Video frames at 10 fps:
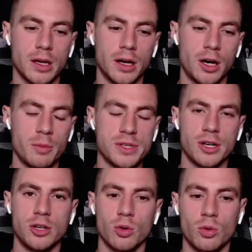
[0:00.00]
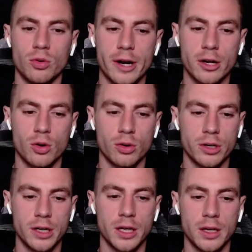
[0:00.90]
Mr. Indoor World Record
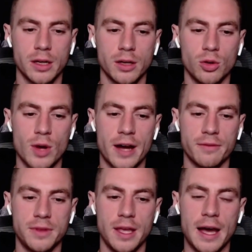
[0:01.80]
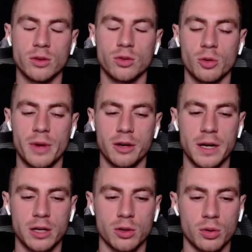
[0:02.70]
holder. You have the outdoor American
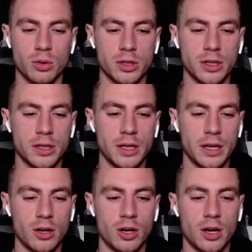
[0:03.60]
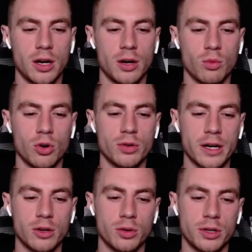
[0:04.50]
record holder or world
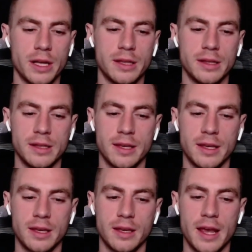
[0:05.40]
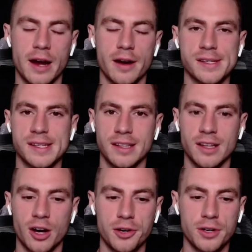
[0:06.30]
record holder in Kenny Harrison in
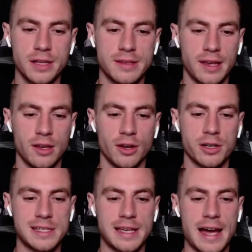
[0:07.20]
the 100 taking on Christy